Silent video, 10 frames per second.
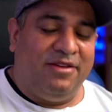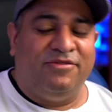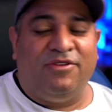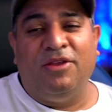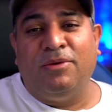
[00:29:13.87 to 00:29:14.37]

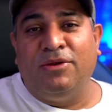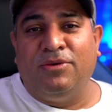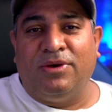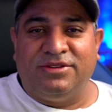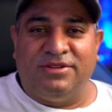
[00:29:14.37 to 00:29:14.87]
For anyone who
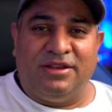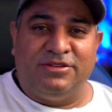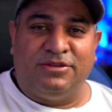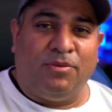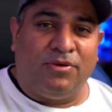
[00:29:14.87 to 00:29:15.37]
wants to
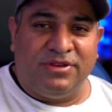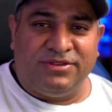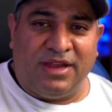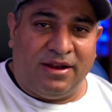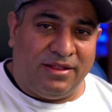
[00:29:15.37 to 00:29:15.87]
support this
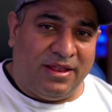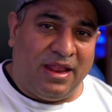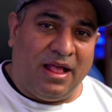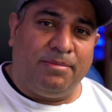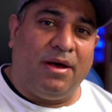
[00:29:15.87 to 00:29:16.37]
channel and
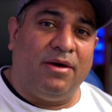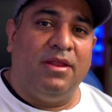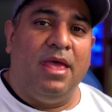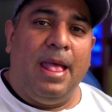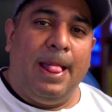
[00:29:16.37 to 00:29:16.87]
help
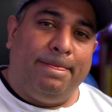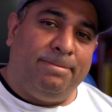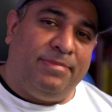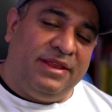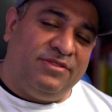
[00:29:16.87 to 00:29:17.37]
out,
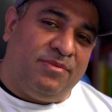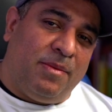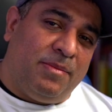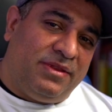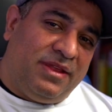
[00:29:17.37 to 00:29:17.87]
please
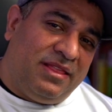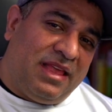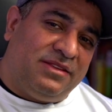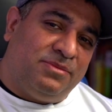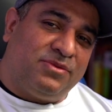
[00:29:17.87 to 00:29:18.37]
remember to hit
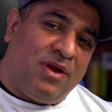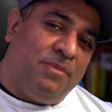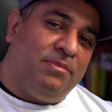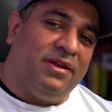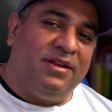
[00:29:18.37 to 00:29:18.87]
that
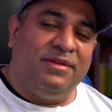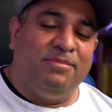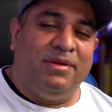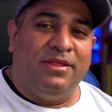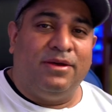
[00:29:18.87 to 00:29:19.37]
subscribe button
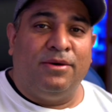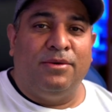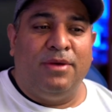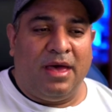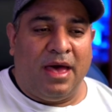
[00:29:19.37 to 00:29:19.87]

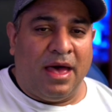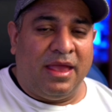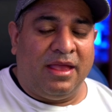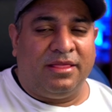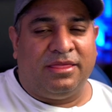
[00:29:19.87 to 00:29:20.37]
below uh,
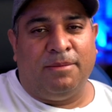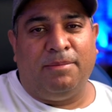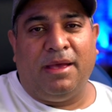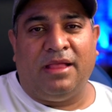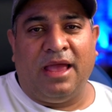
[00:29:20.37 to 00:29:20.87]
hit the
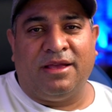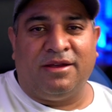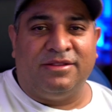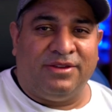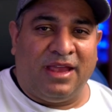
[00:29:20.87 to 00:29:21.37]
bell
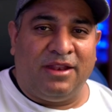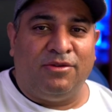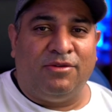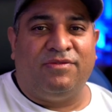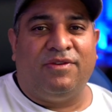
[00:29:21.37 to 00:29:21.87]
icon so you get
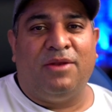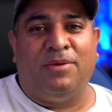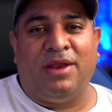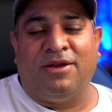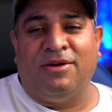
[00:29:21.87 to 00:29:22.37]
notified
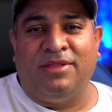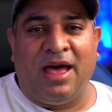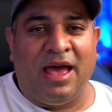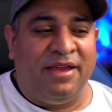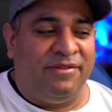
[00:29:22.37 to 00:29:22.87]
when i go
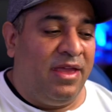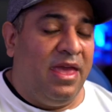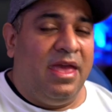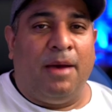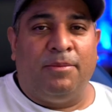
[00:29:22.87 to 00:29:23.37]
live
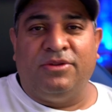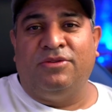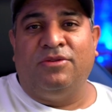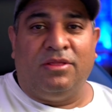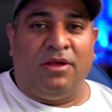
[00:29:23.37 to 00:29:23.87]
i'm going to
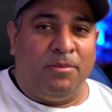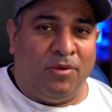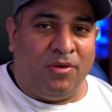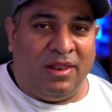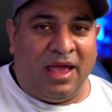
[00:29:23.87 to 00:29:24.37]
do a lot
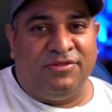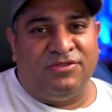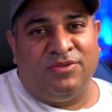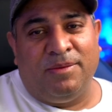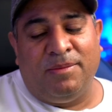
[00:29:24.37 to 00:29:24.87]
more live
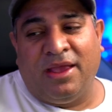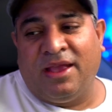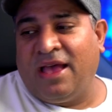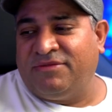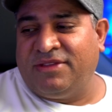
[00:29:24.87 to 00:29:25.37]

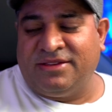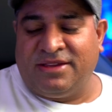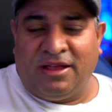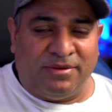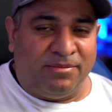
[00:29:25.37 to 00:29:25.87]
streaming i've tested
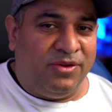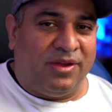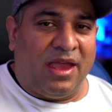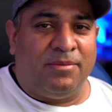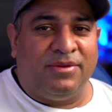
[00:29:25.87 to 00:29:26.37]
out some new
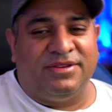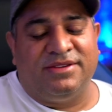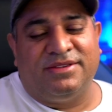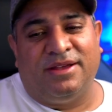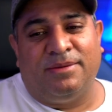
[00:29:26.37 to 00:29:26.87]
camera
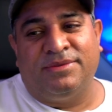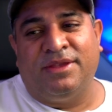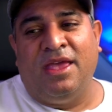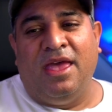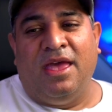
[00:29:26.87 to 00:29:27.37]
systems
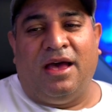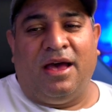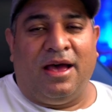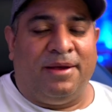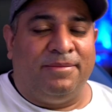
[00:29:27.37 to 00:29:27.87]

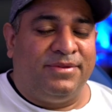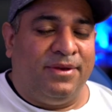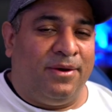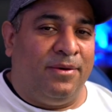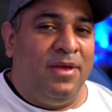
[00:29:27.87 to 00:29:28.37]
um,
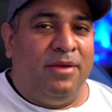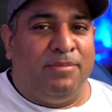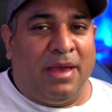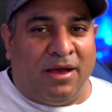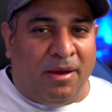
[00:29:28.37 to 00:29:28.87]
so
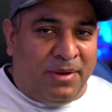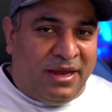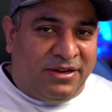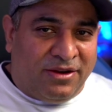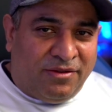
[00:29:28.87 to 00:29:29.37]
my
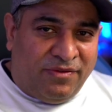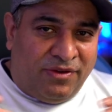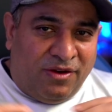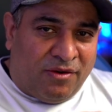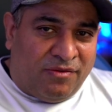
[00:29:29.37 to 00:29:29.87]
combination of
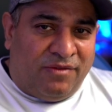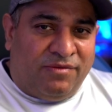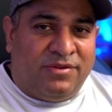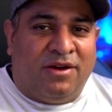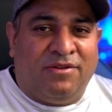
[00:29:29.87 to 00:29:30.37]
videography and
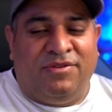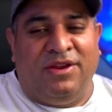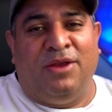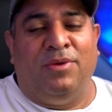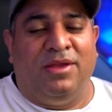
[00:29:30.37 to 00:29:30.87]

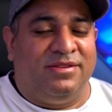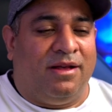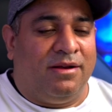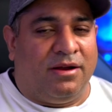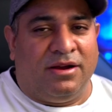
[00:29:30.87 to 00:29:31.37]
photography with
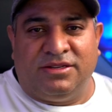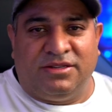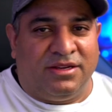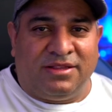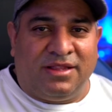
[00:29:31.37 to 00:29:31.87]
slot cars
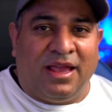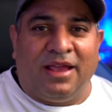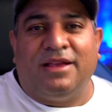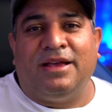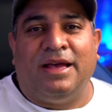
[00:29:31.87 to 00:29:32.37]
just
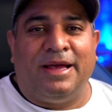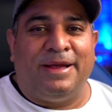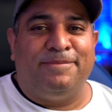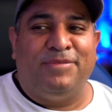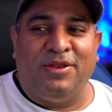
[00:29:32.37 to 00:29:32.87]
like
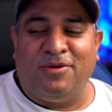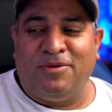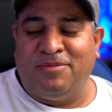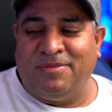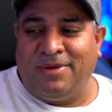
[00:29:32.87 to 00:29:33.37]
uh, you
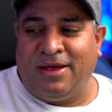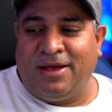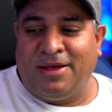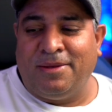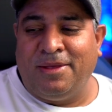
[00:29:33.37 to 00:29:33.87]
know
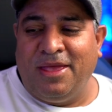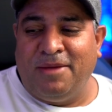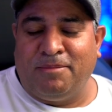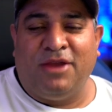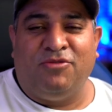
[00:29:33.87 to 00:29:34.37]
uh,
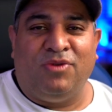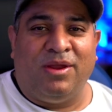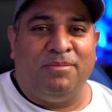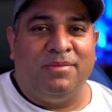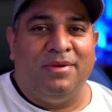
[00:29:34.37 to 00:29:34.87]
my
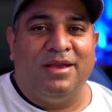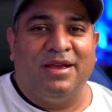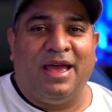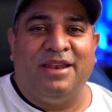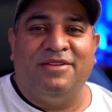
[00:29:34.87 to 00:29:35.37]
dream
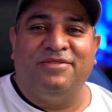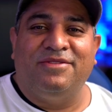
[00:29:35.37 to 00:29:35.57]
kind of